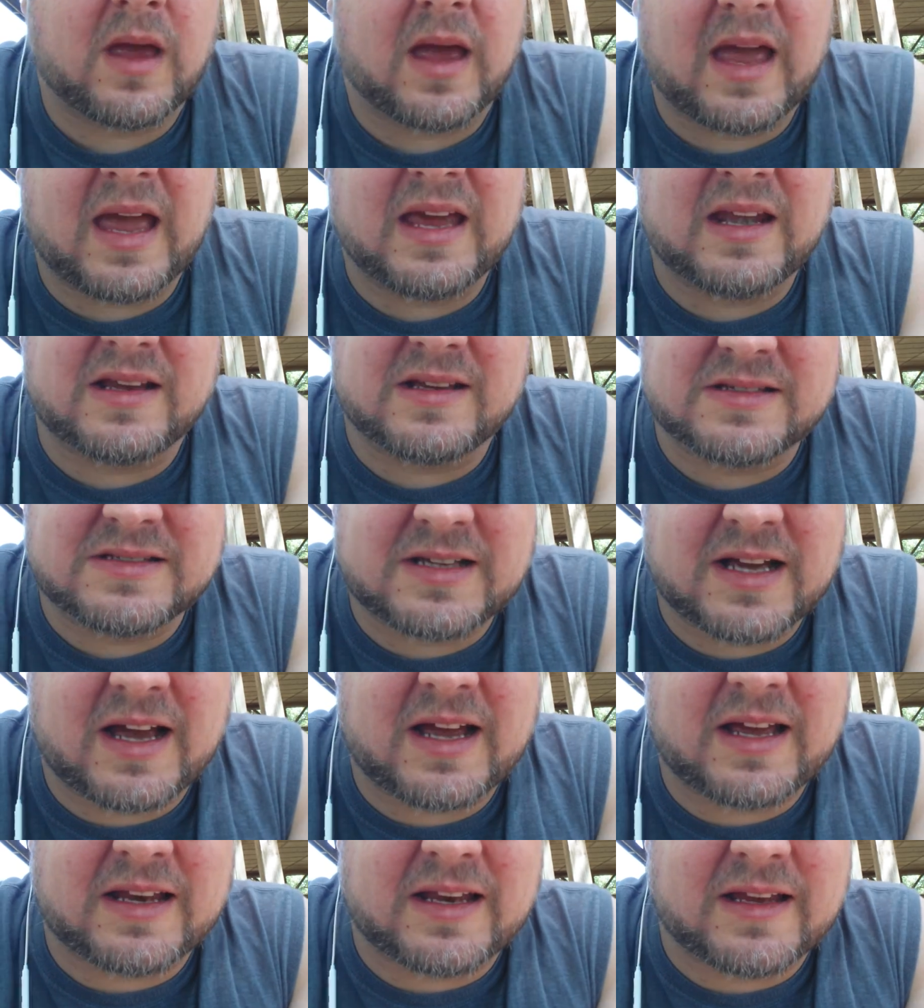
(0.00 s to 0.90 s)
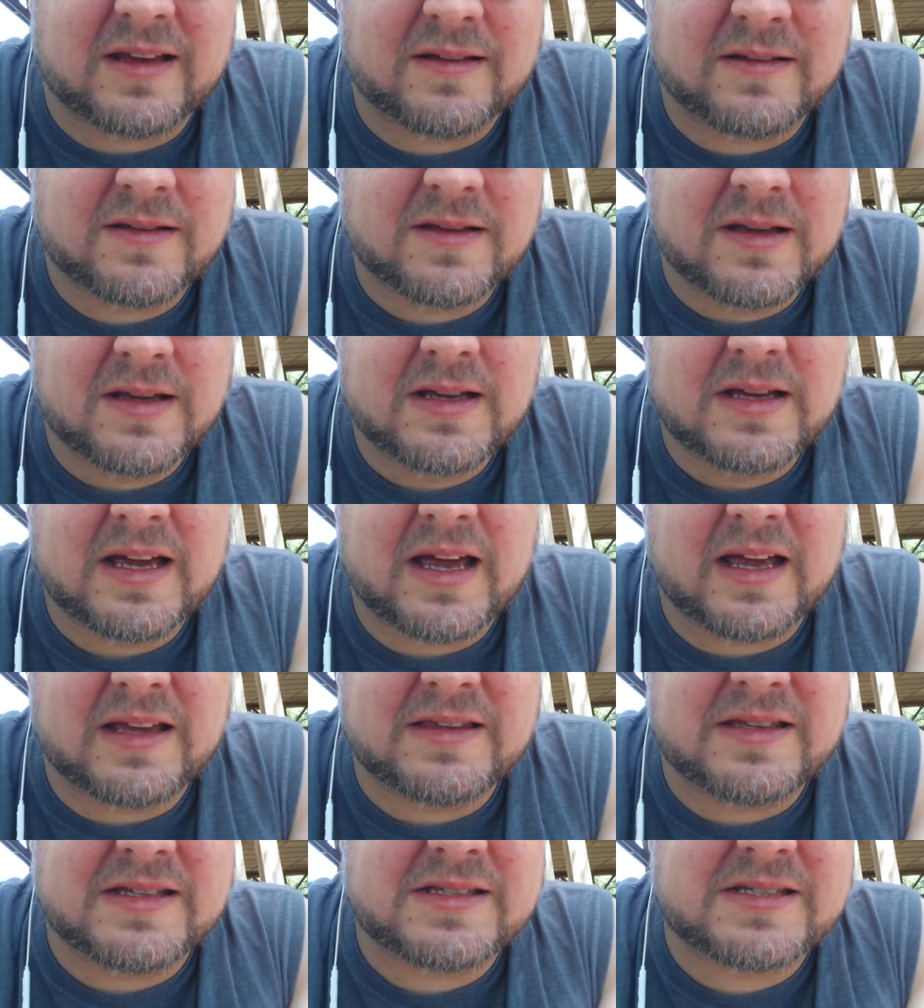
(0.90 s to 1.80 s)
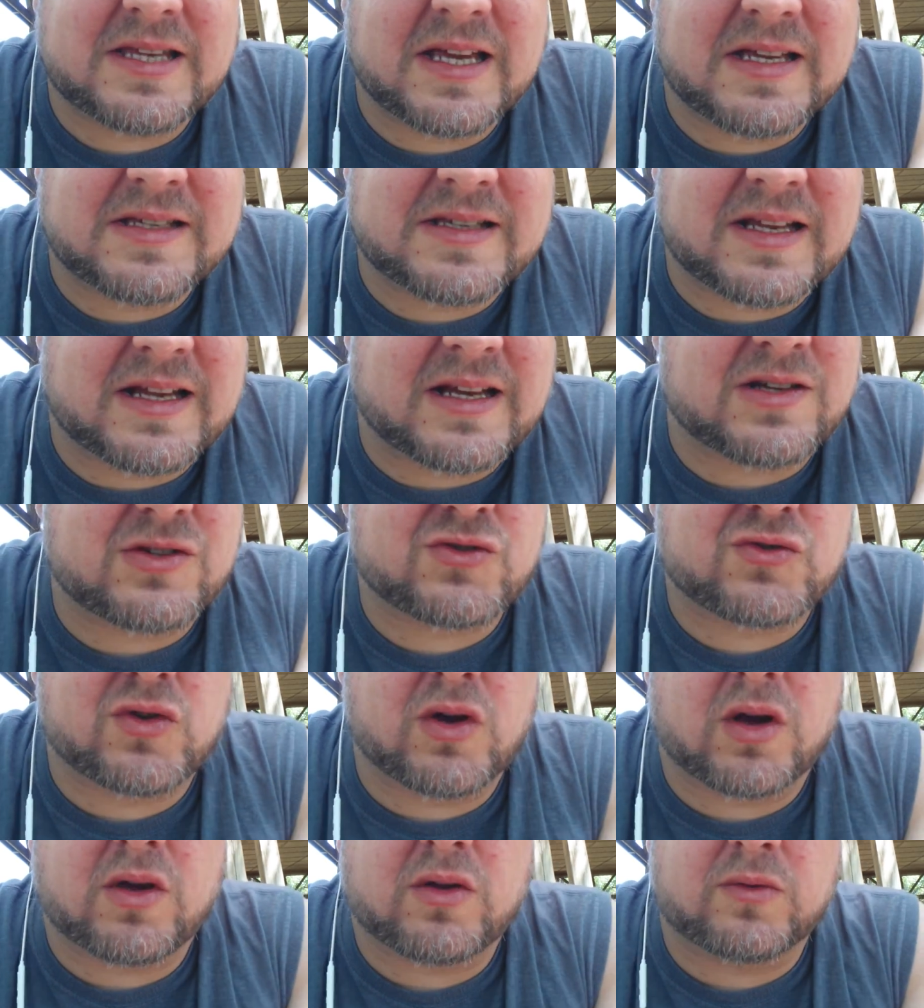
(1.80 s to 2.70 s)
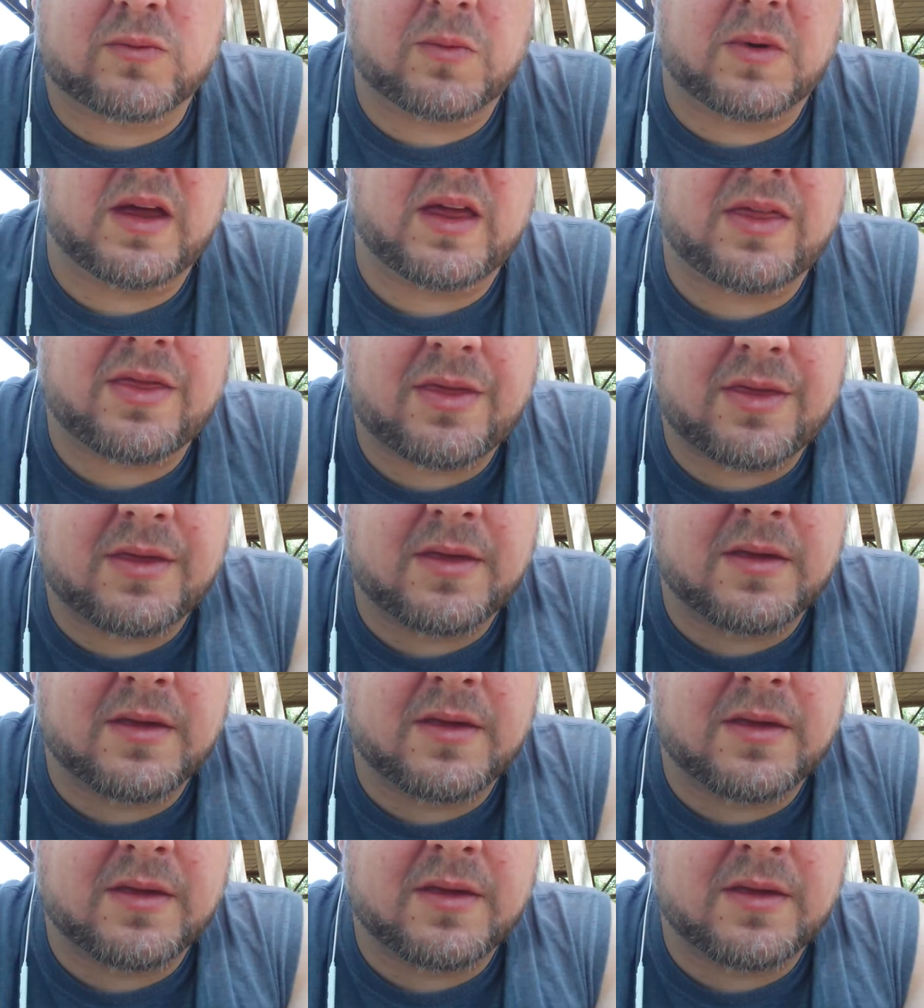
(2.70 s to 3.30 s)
and anxiety and these things that I struggled with,